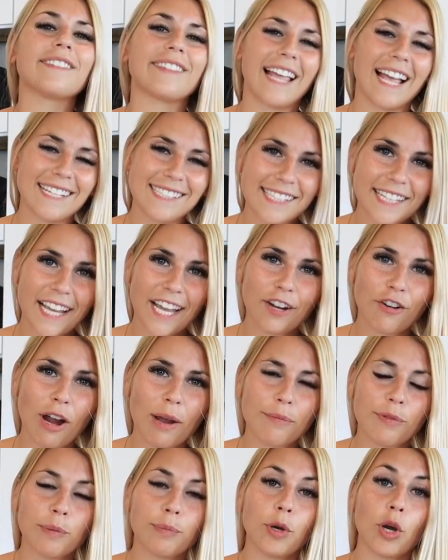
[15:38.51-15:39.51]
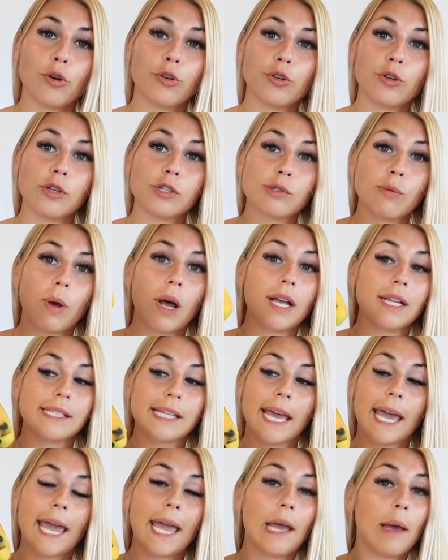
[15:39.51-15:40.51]
Last thing I grabbed for produce was
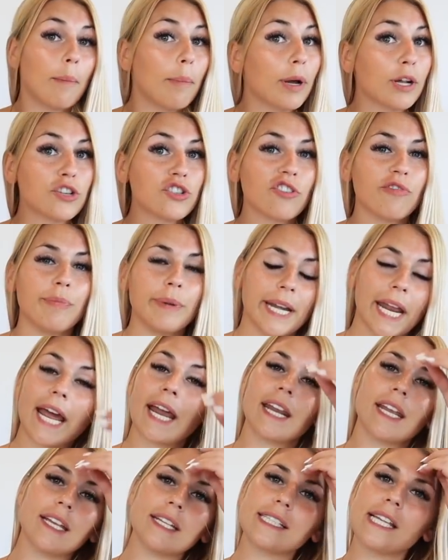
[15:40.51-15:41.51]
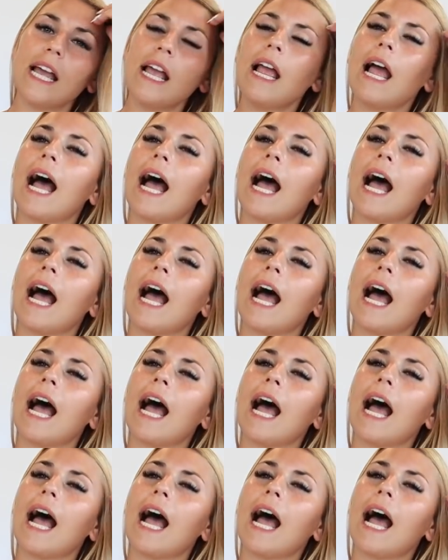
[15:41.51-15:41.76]
a bunch of bananas.